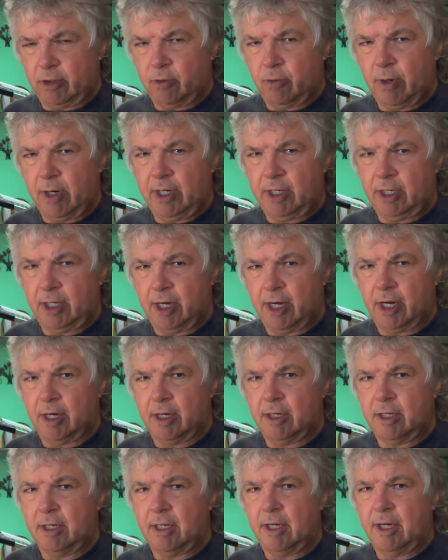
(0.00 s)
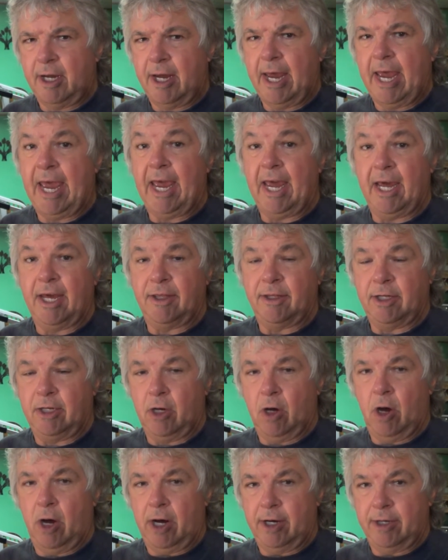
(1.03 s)
Crania, and the
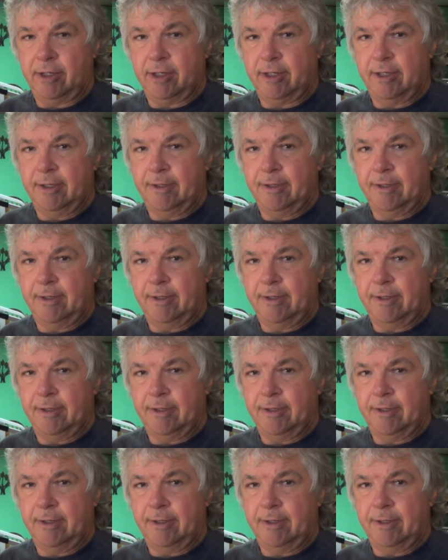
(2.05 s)
Yard.